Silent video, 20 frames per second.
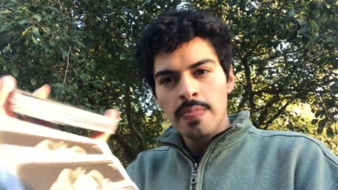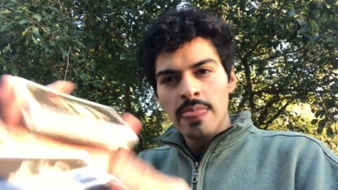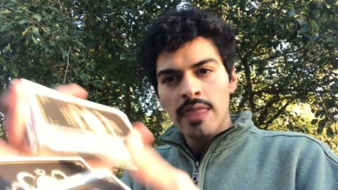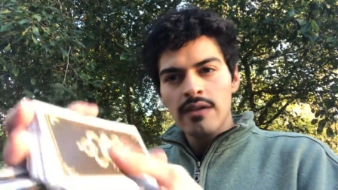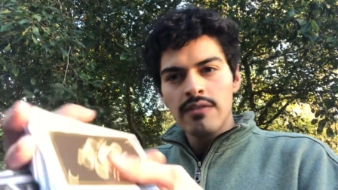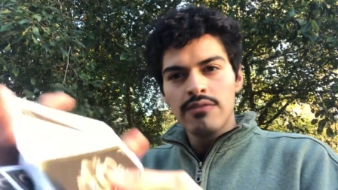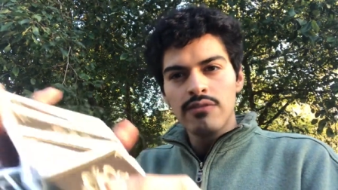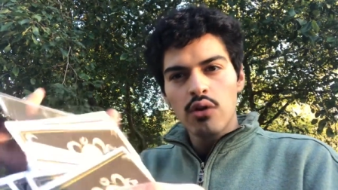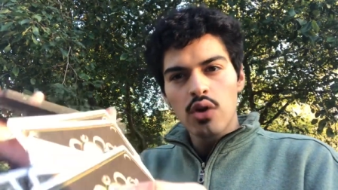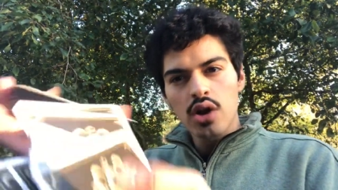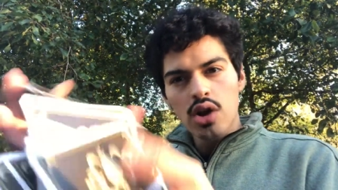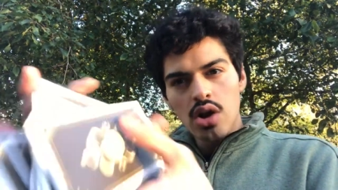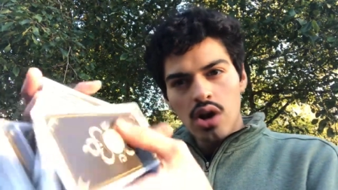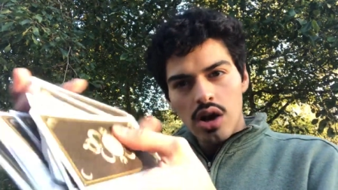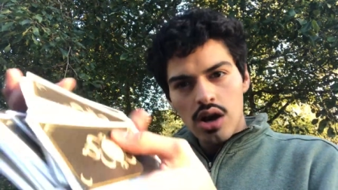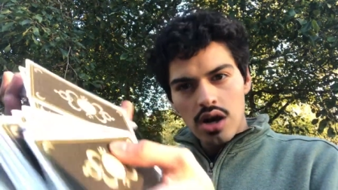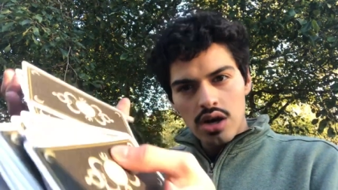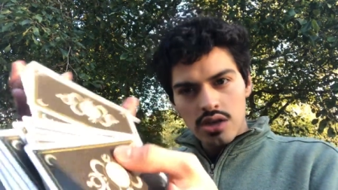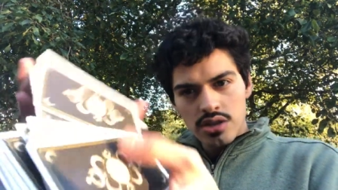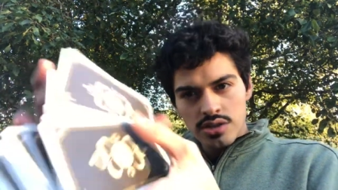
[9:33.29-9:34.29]
Four
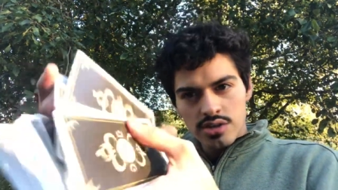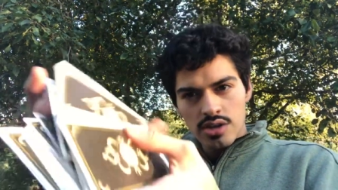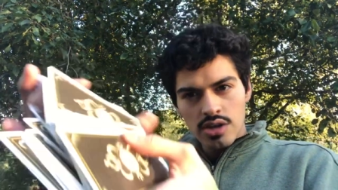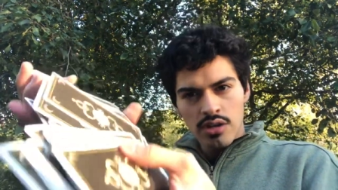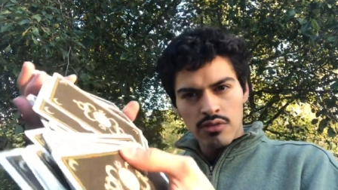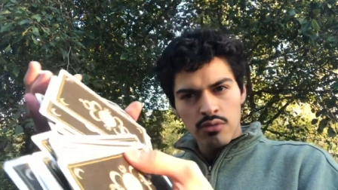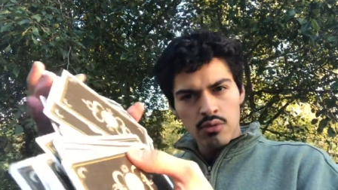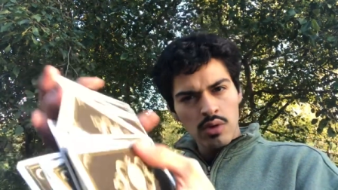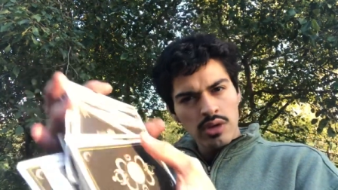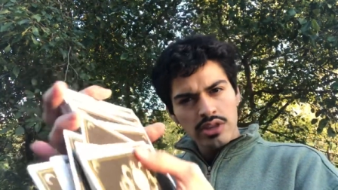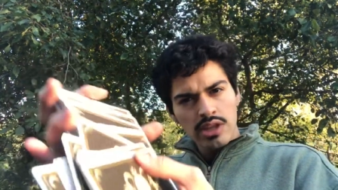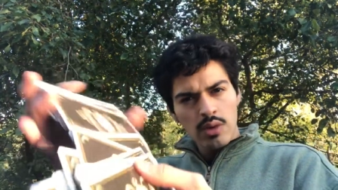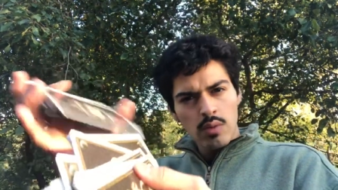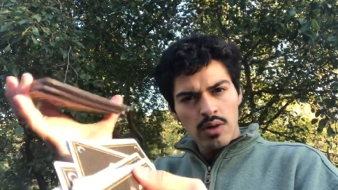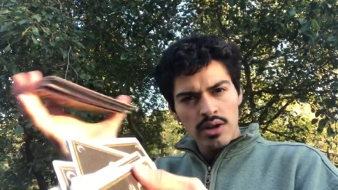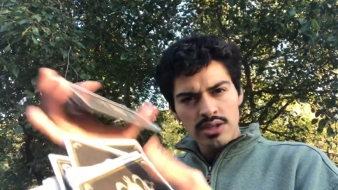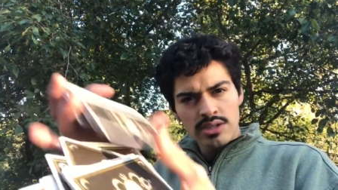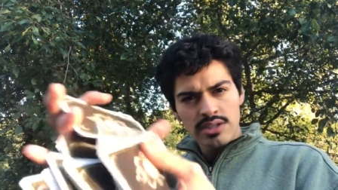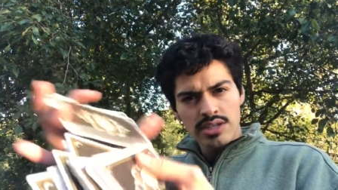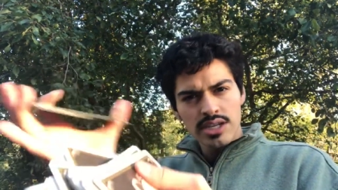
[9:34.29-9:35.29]
cards of what they
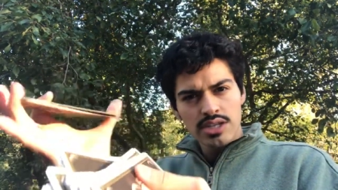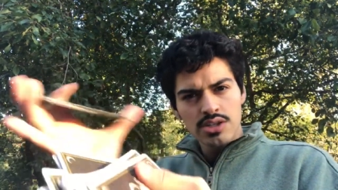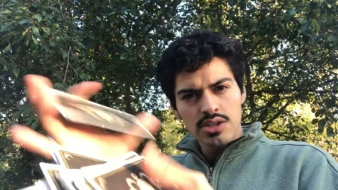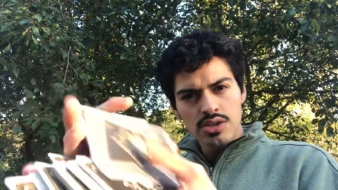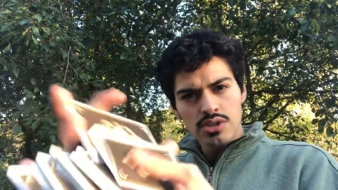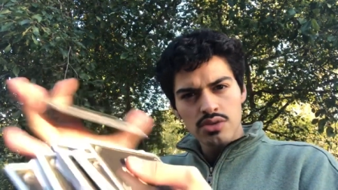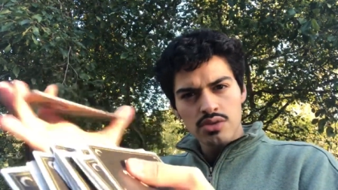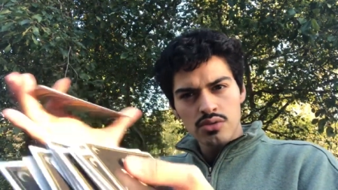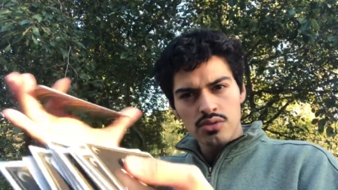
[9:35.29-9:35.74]
want to say to